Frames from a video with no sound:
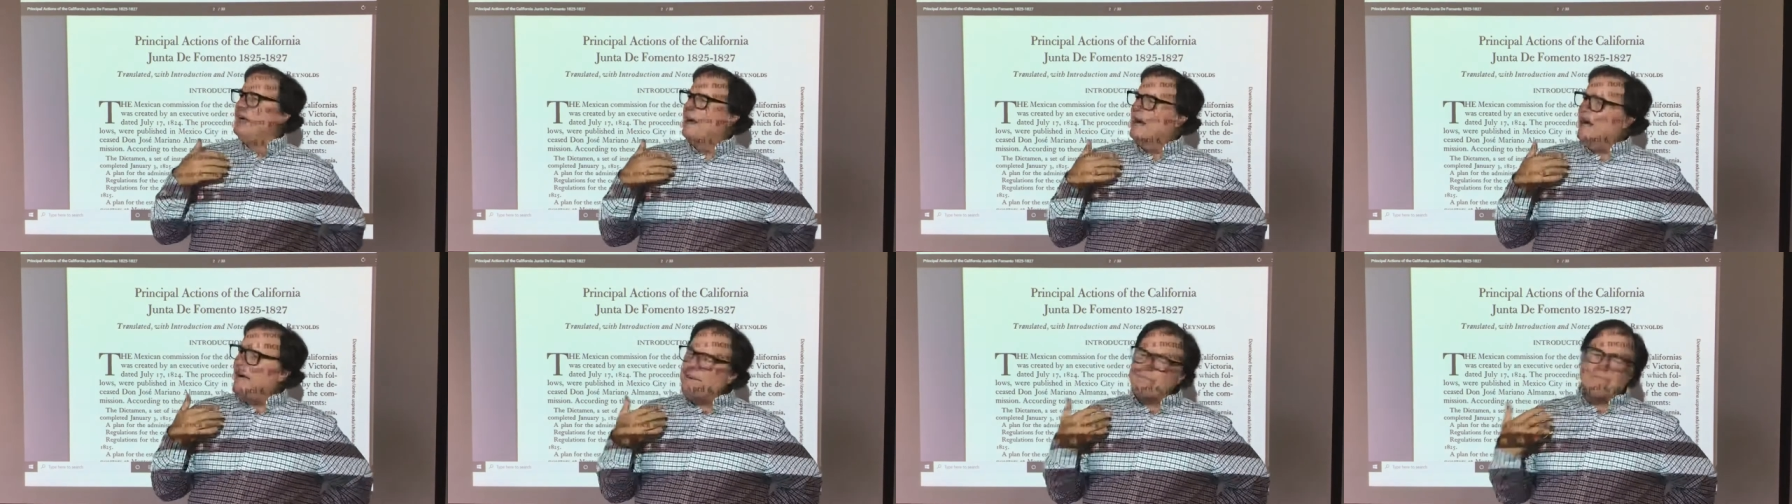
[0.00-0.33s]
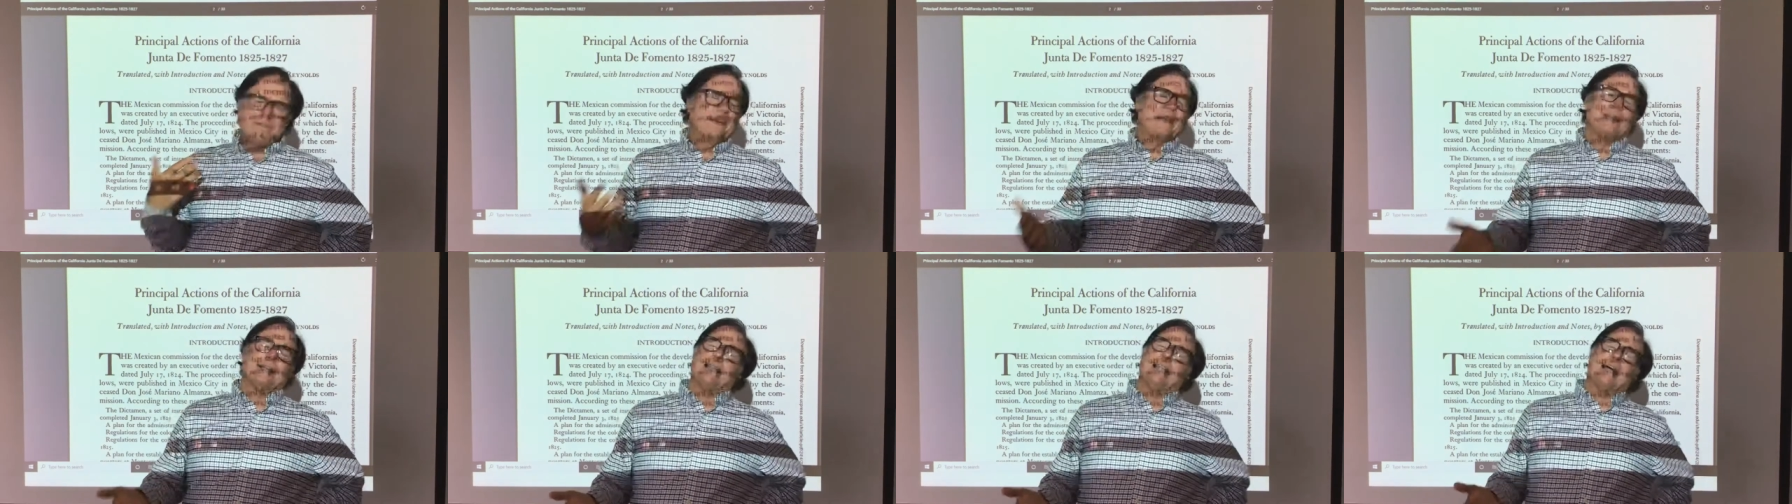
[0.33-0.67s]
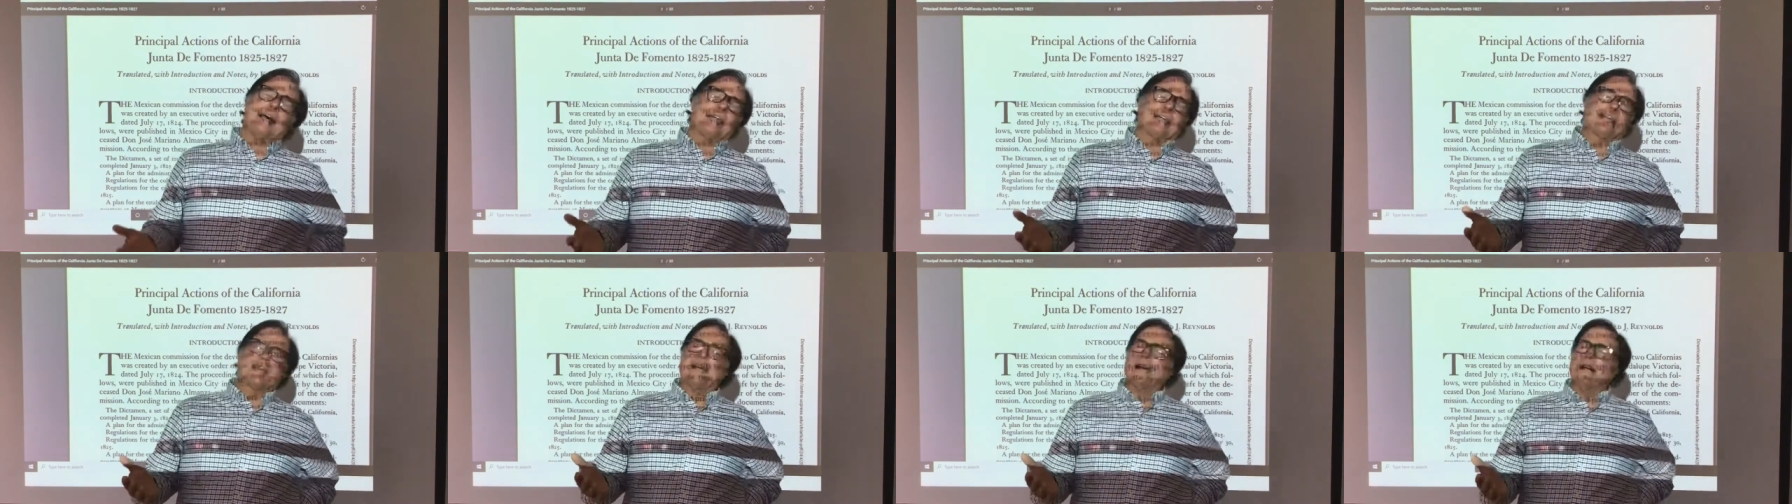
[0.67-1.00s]
I've read a
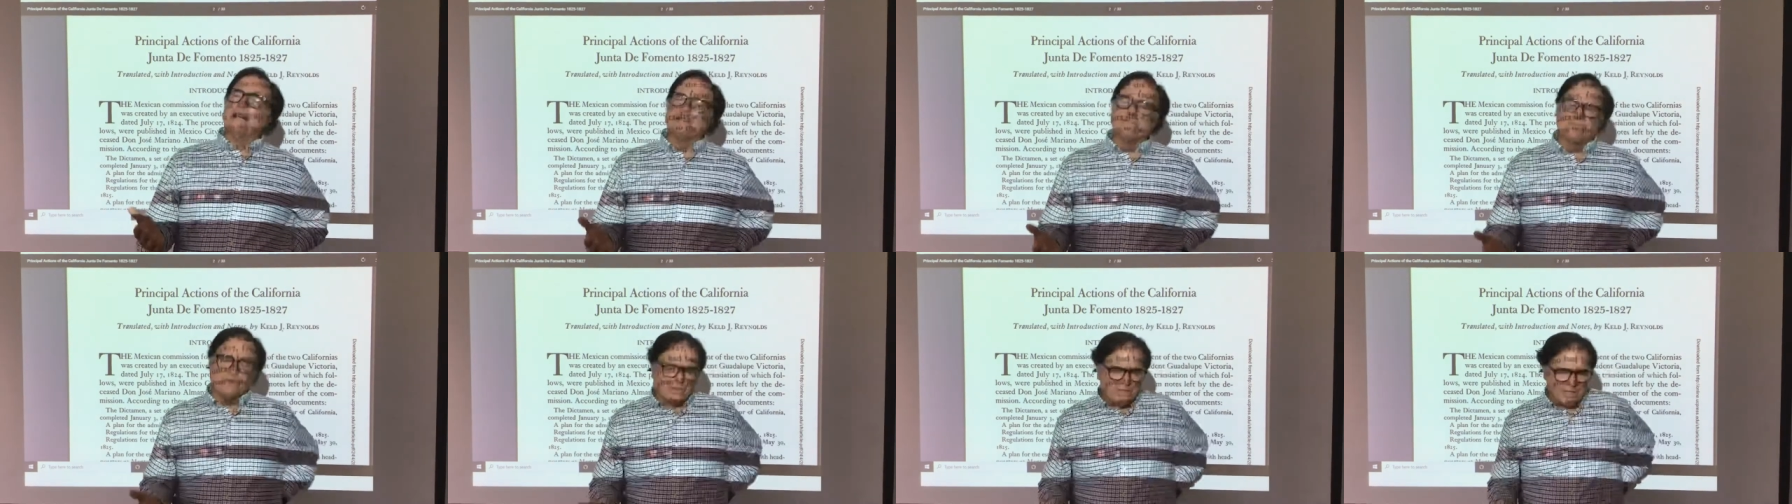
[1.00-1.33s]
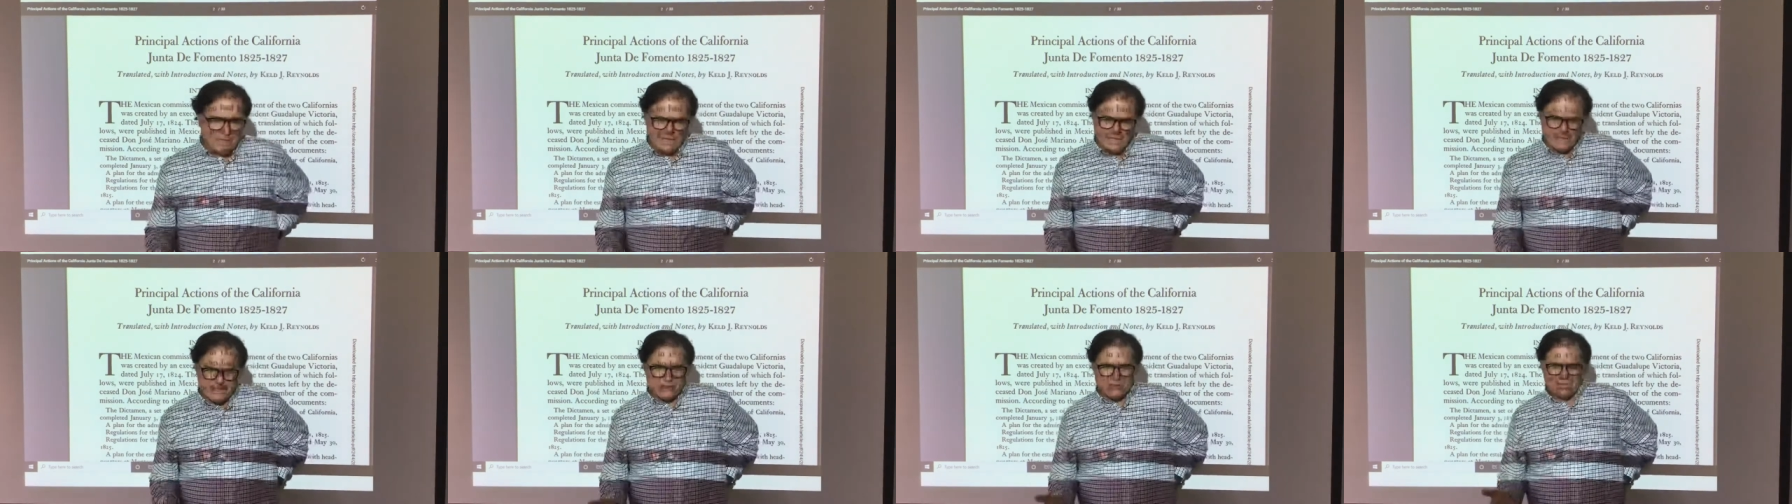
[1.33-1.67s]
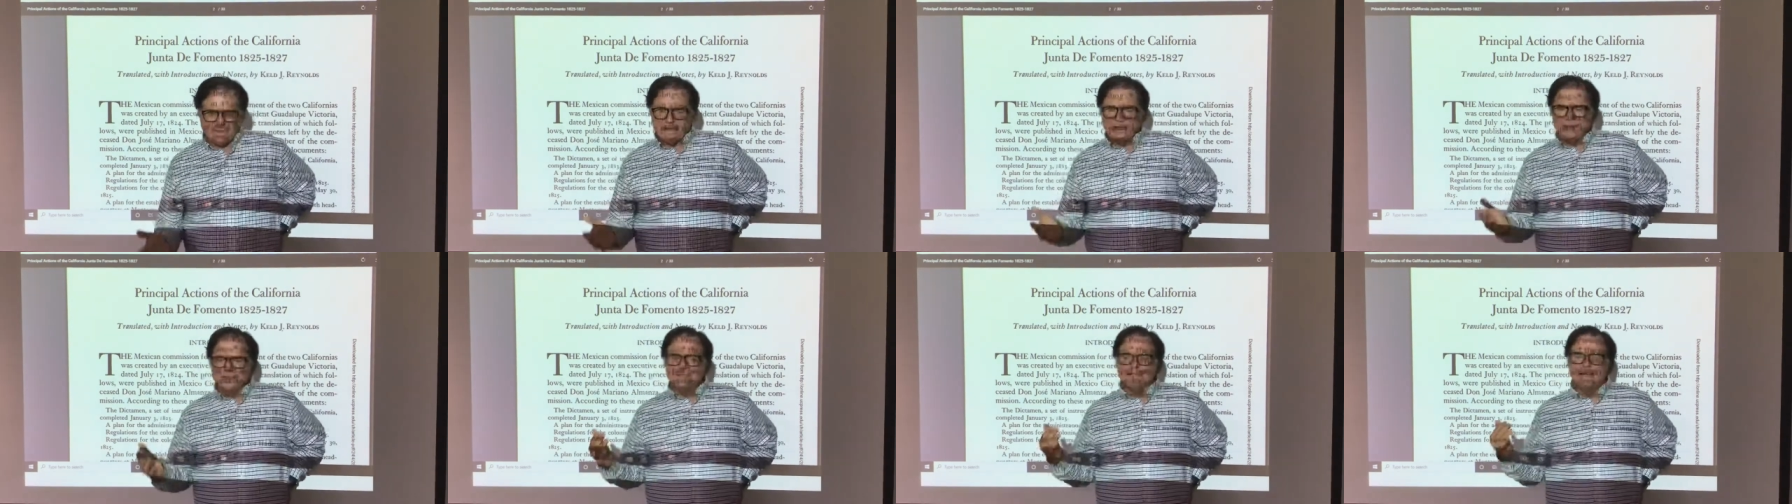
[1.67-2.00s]
lot of California
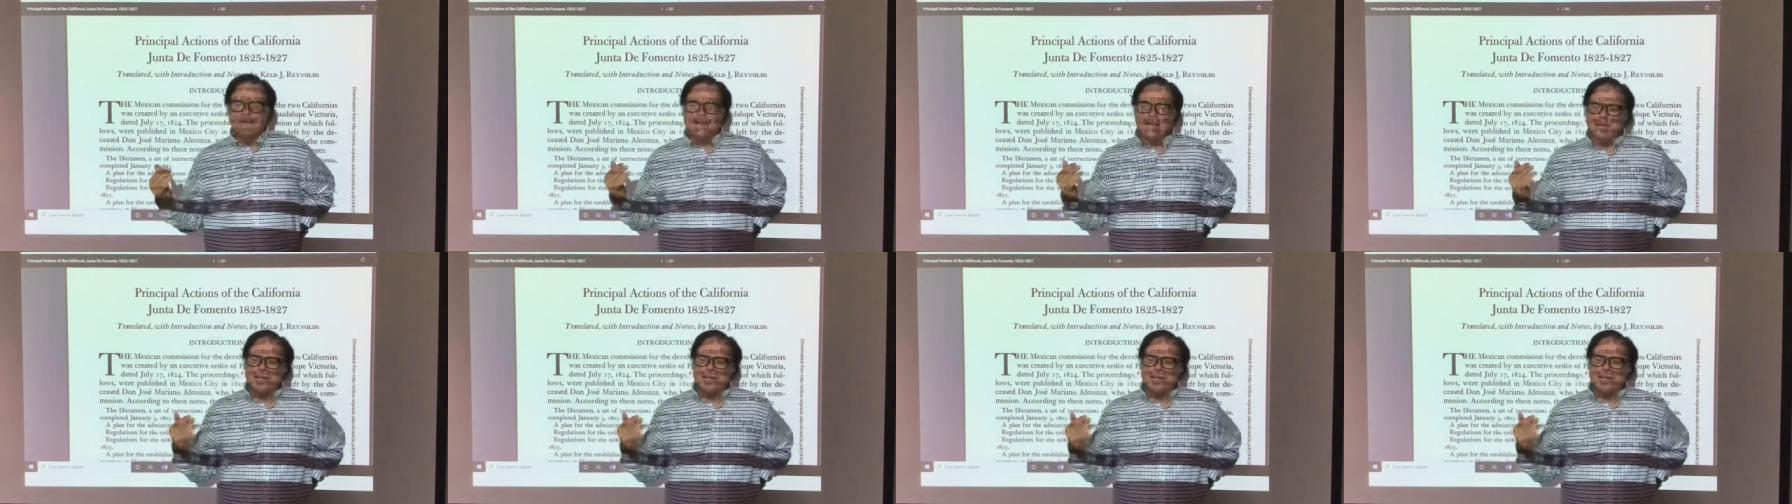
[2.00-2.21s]
history, and,